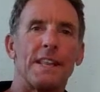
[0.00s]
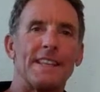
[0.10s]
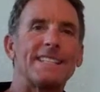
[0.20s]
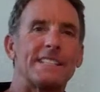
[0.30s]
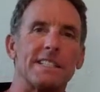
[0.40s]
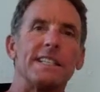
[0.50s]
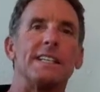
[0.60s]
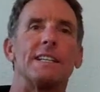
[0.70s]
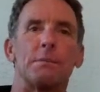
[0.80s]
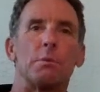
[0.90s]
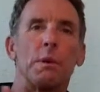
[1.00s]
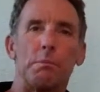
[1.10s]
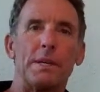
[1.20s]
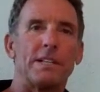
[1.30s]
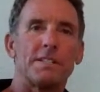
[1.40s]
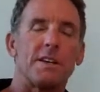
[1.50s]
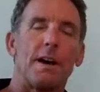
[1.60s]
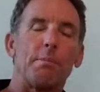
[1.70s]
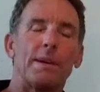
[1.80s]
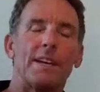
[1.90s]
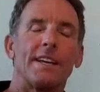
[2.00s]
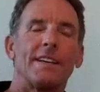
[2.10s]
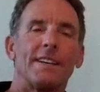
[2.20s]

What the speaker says: this is the #1 biggest topic.